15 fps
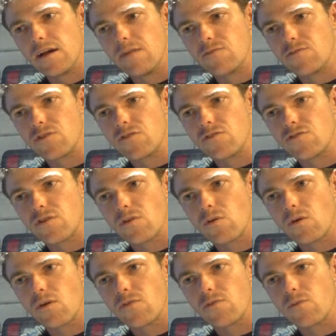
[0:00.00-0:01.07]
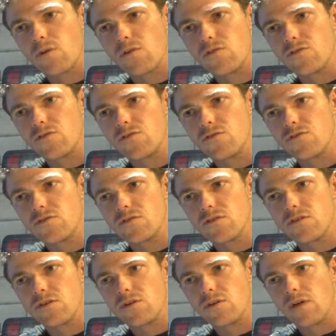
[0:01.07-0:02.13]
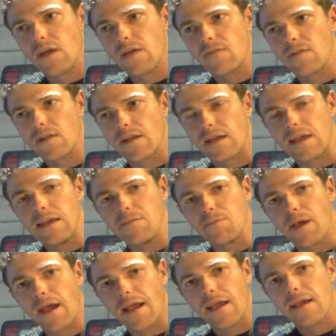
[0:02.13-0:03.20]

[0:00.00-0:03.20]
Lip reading: So quite often what you'll do is you'll have like a heat pack